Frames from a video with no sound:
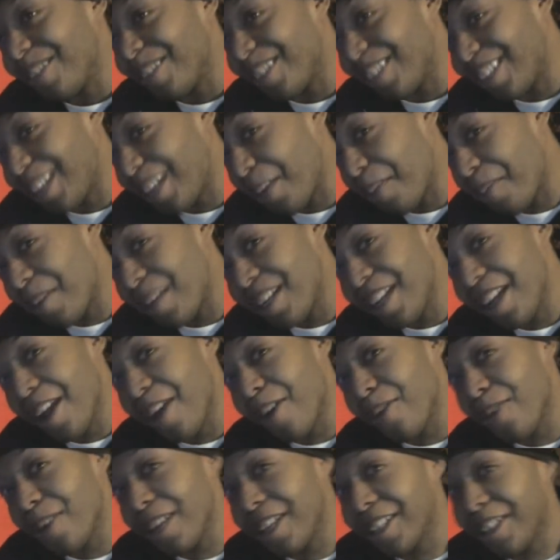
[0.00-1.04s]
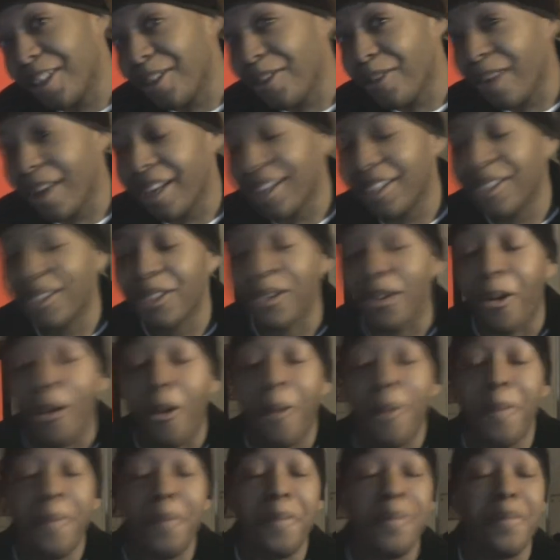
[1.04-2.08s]
Chip 'n Dale Rescue Rangers,
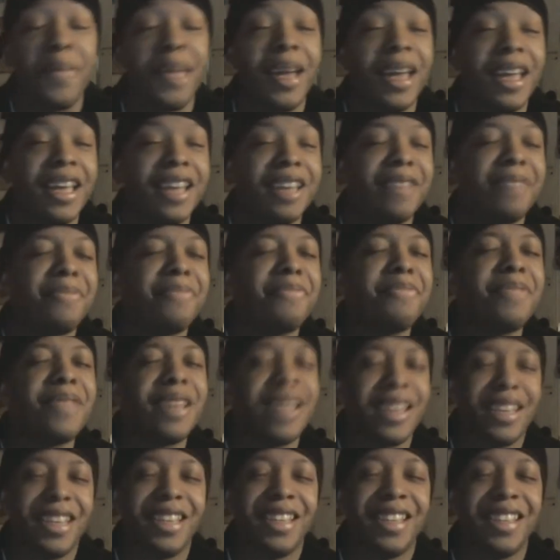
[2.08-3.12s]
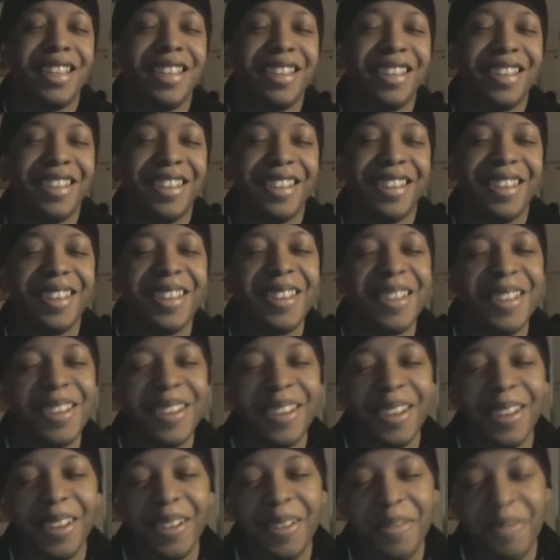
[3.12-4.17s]
or maybe,
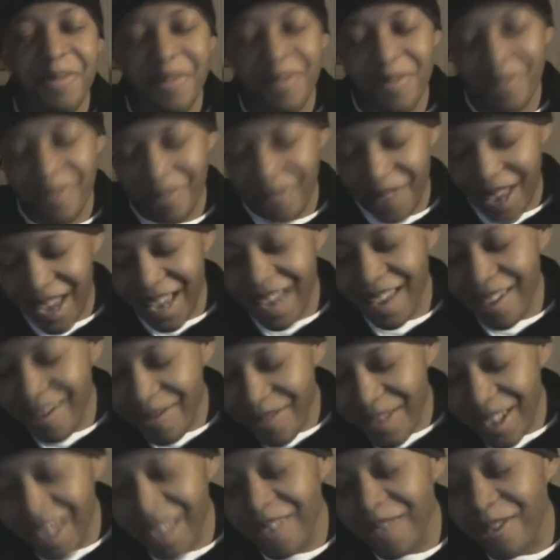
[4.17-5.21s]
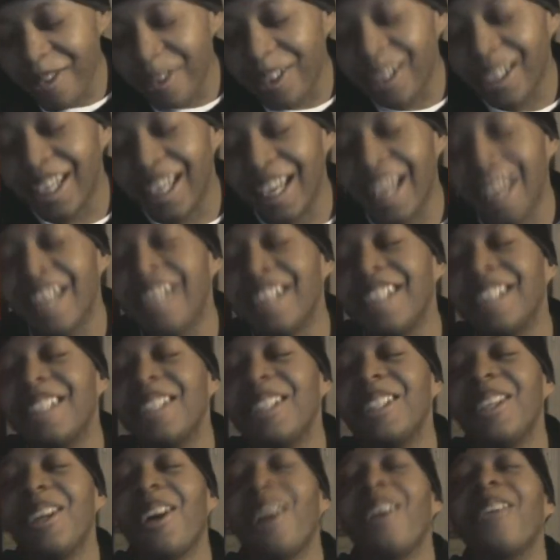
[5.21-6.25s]
maybe we'll get
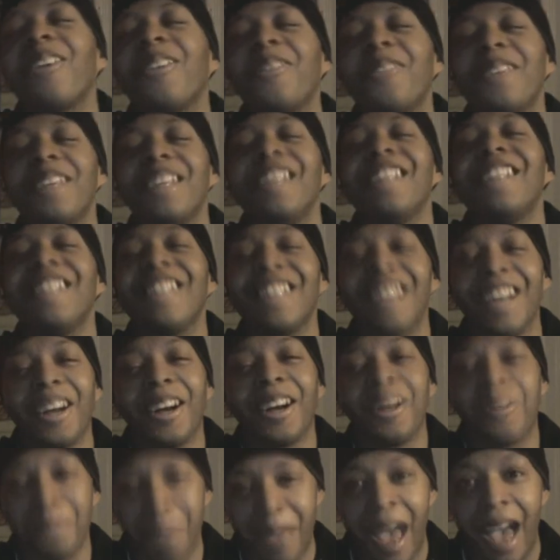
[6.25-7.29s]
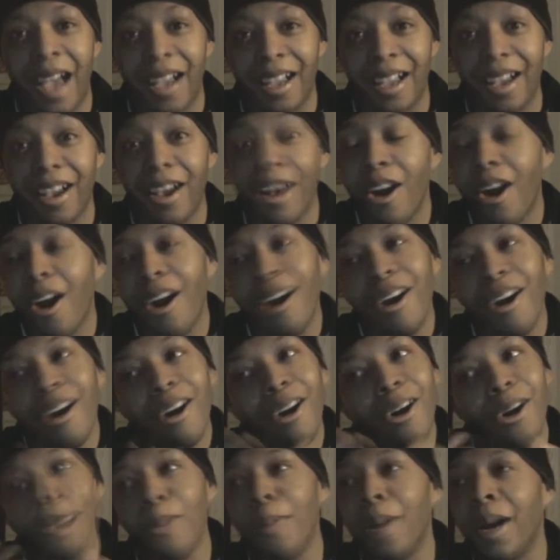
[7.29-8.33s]
Darkwing Duck back.
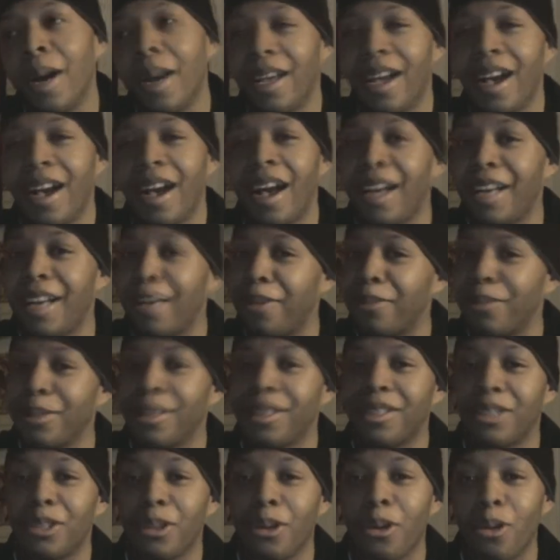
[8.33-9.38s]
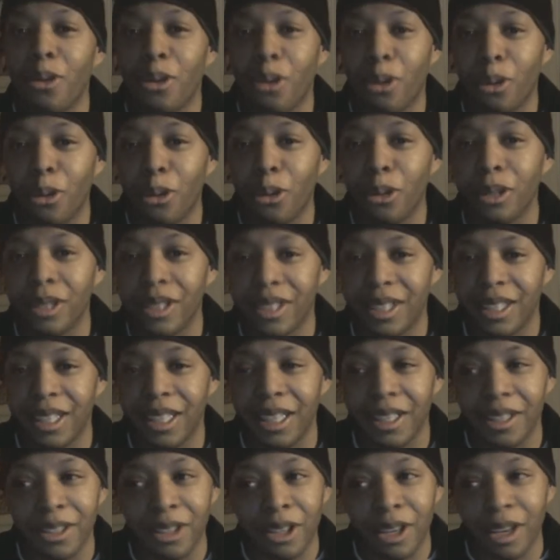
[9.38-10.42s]
Oh my God, that'd be so cool to
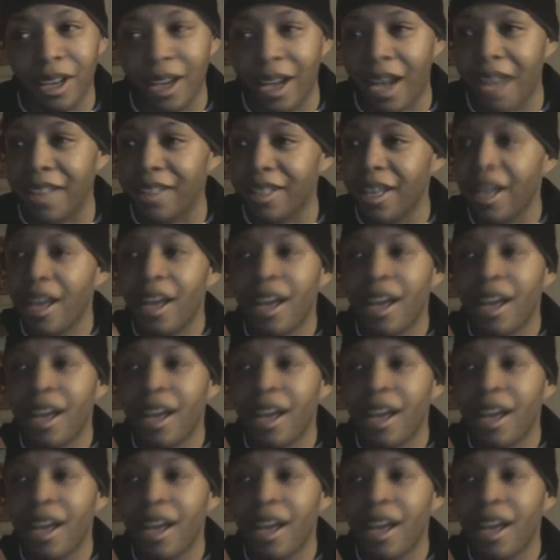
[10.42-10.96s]
see. Look, guys,